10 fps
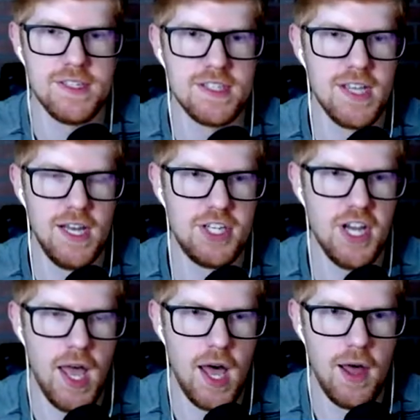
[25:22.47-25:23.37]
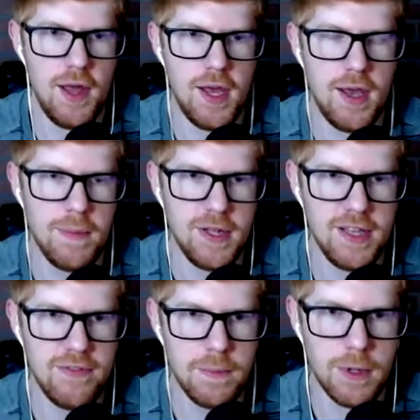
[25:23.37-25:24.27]
This is such
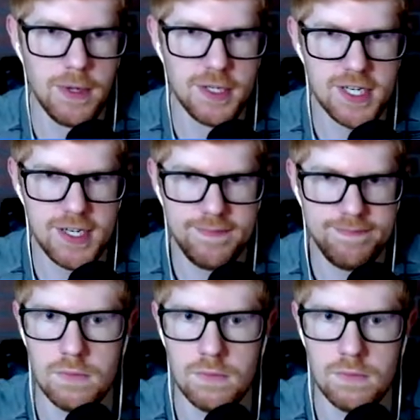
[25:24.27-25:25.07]
unbelievable bullshit.